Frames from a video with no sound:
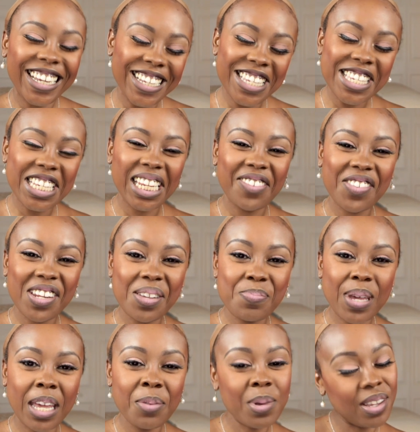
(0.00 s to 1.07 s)
It's Tiffany
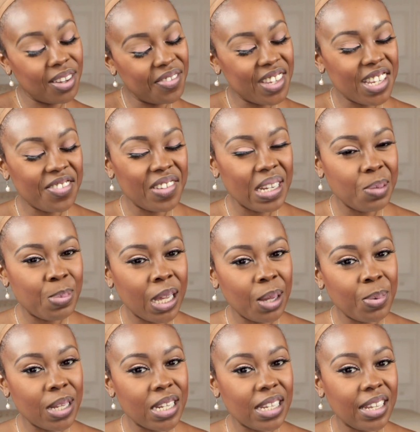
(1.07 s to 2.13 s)
Baby of Tiffany
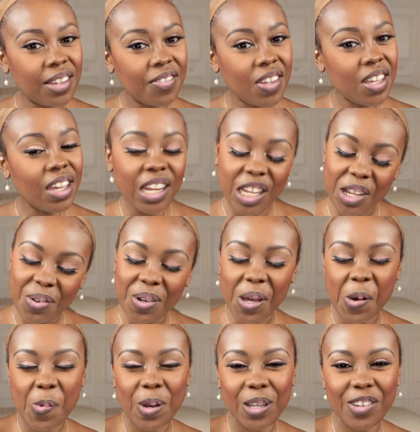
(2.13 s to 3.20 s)
Baby TV, and you
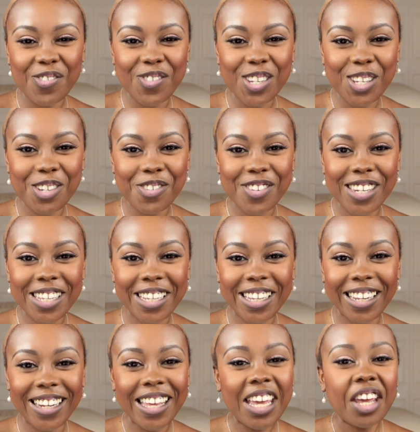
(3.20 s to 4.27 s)
know where you tuned
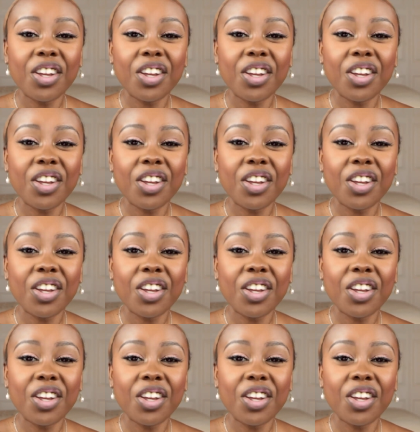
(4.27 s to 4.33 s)
in.